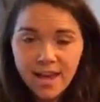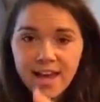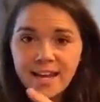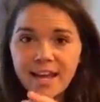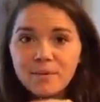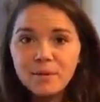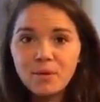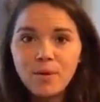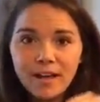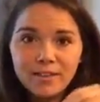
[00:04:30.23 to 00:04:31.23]
and how do we
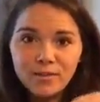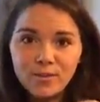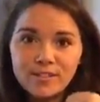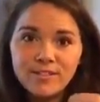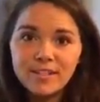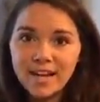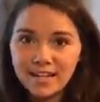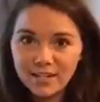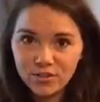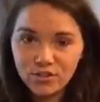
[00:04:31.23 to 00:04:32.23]
quiet the noise of the
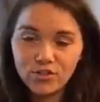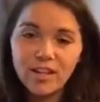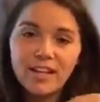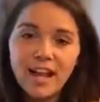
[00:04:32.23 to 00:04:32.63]
diet industry,